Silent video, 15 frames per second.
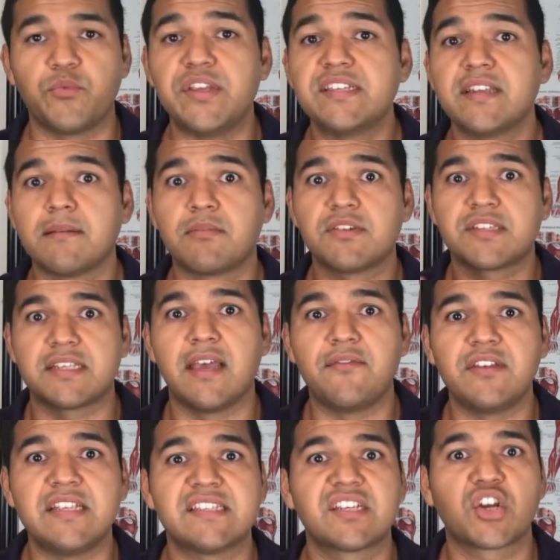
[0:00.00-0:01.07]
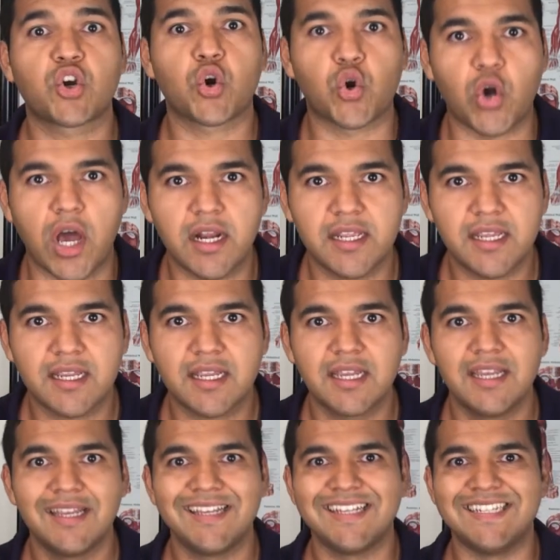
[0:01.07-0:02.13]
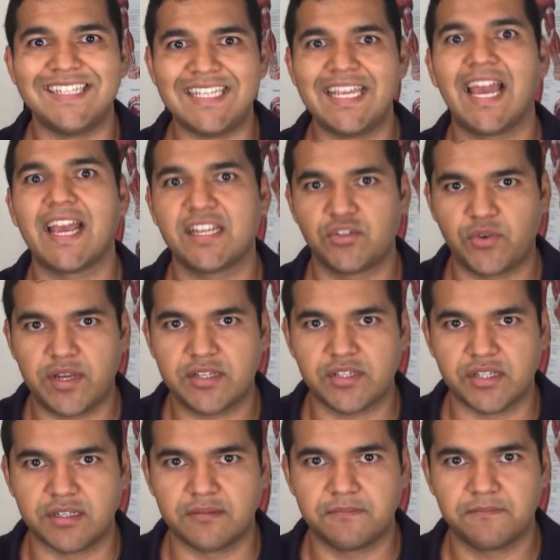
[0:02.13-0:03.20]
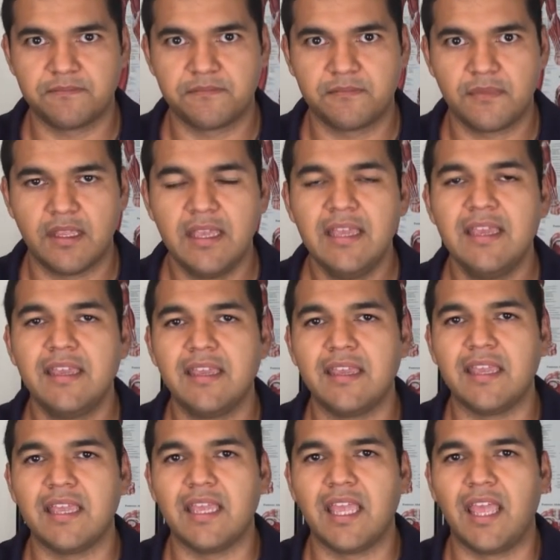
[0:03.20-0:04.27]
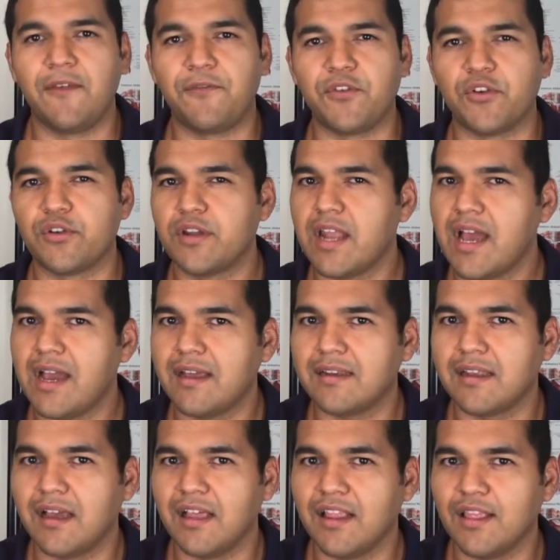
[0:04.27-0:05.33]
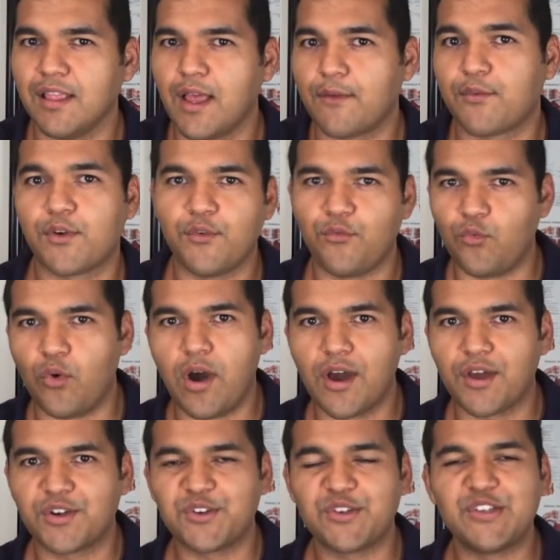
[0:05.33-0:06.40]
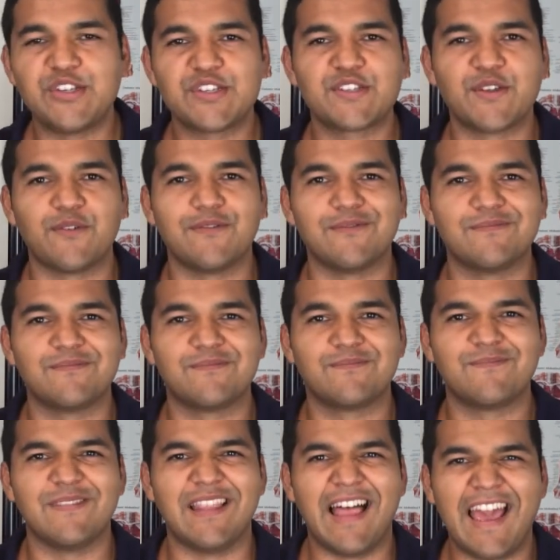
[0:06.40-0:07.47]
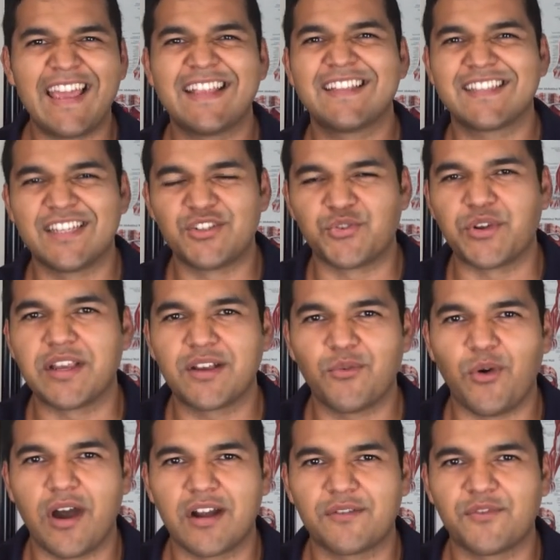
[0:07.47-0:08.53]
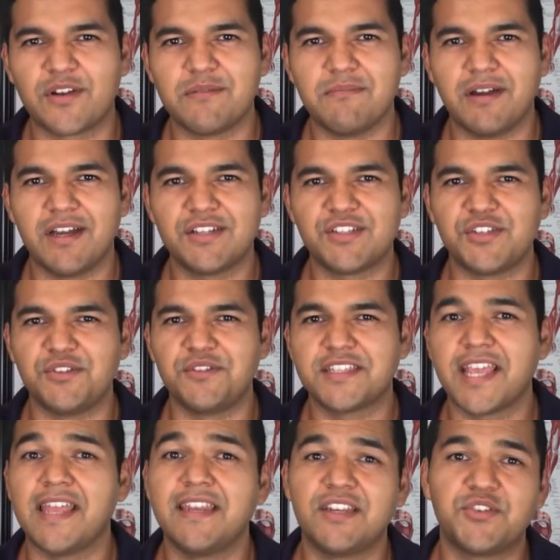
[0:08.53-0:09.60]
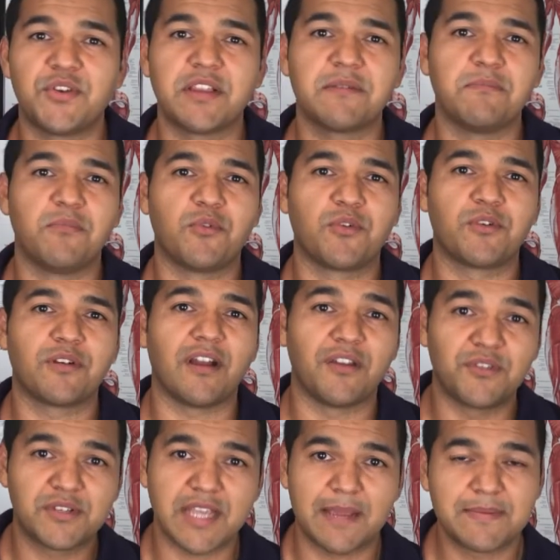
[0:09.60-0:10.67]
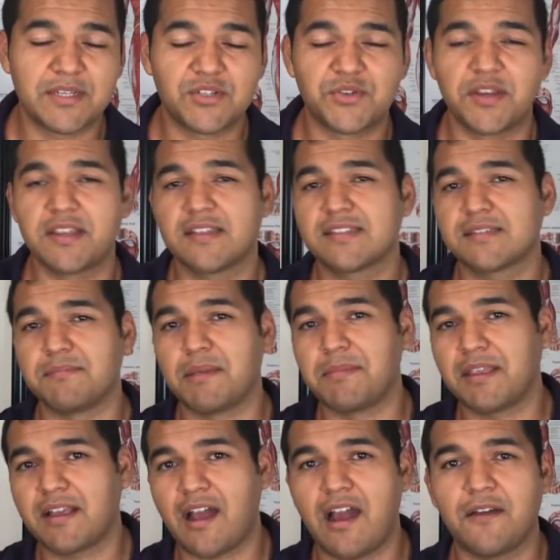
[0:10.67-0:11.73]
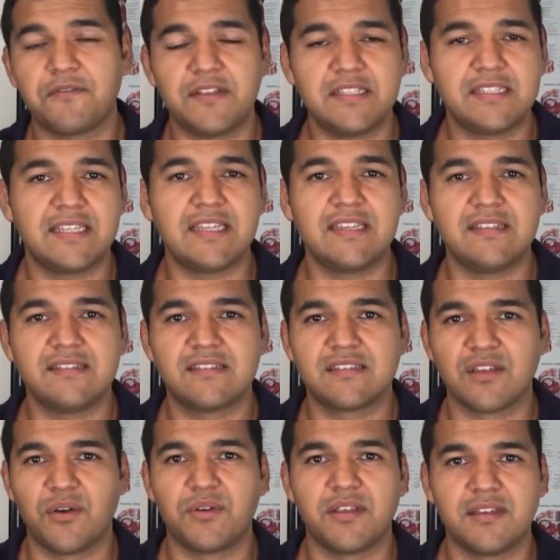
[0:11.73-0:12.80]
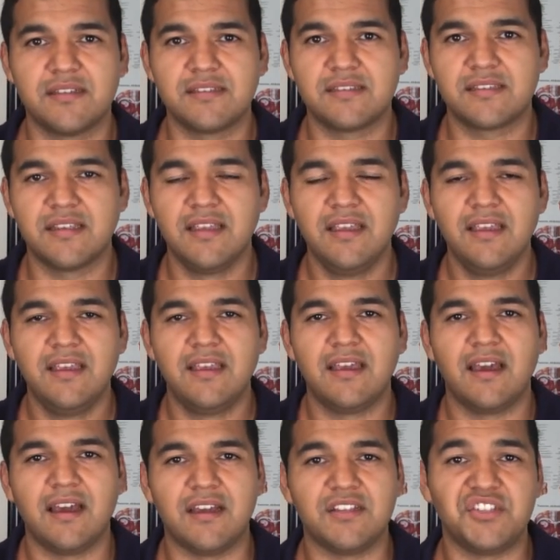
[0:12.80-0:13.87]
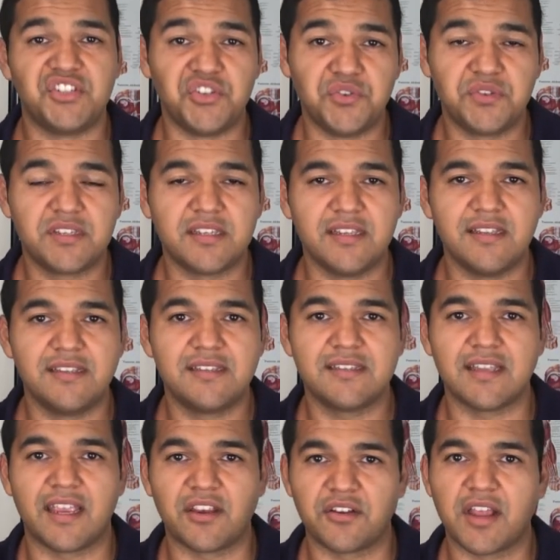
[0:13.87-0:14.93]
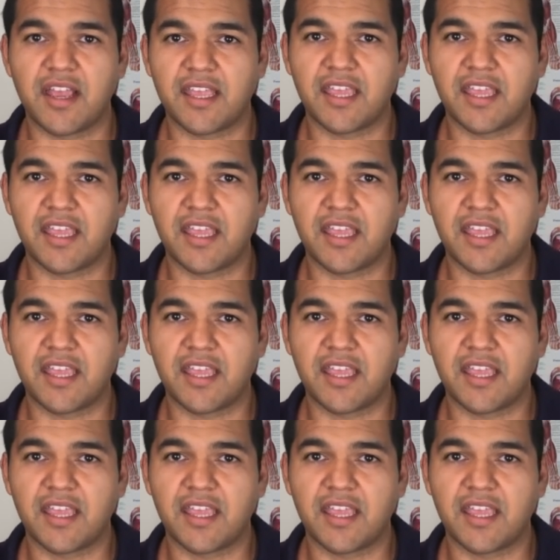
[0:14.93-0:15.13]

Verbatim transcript: Reason number seven is chronic dehydration. If you're not a lover of water, you just don't like to drink water very much, you tend to drink more other types of drinks, maybe coffee, teas, sodas, uh, juices, and you're